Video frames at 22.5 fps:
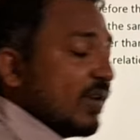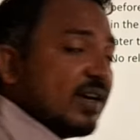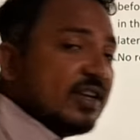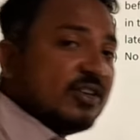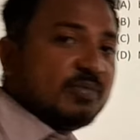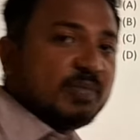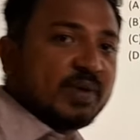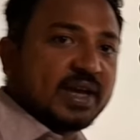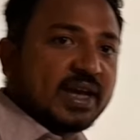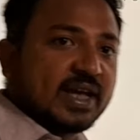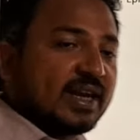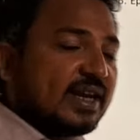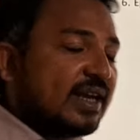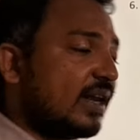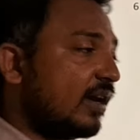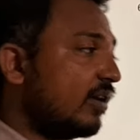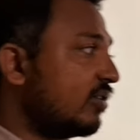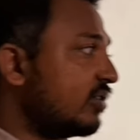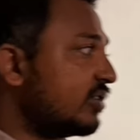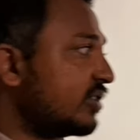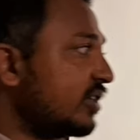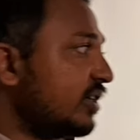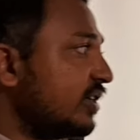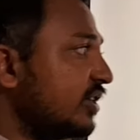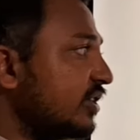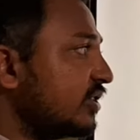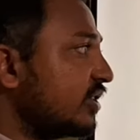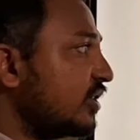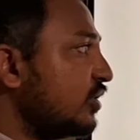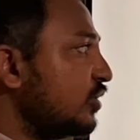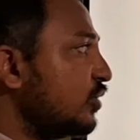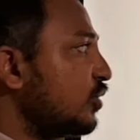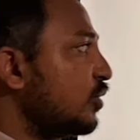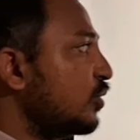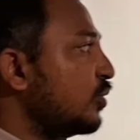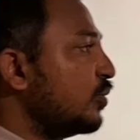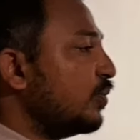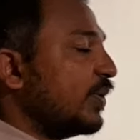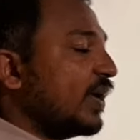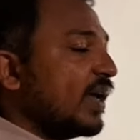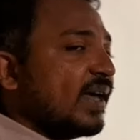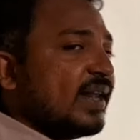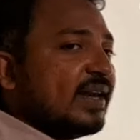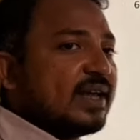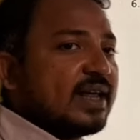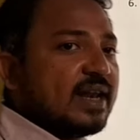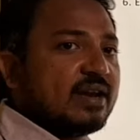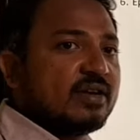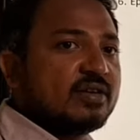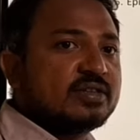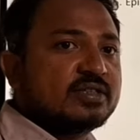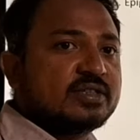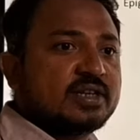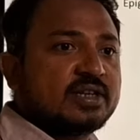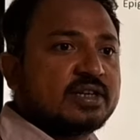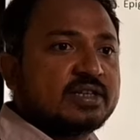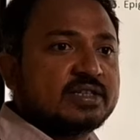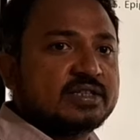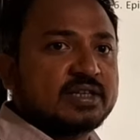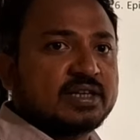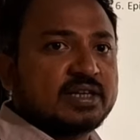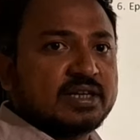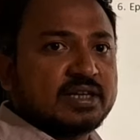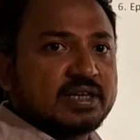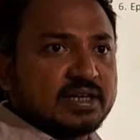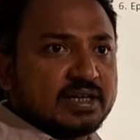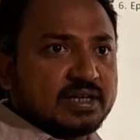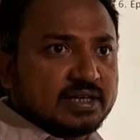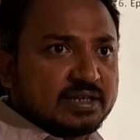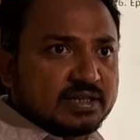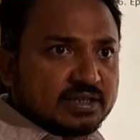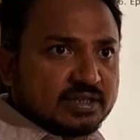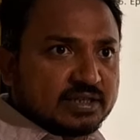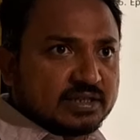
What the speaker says: what is mechanical concentration. So mechanical concentration is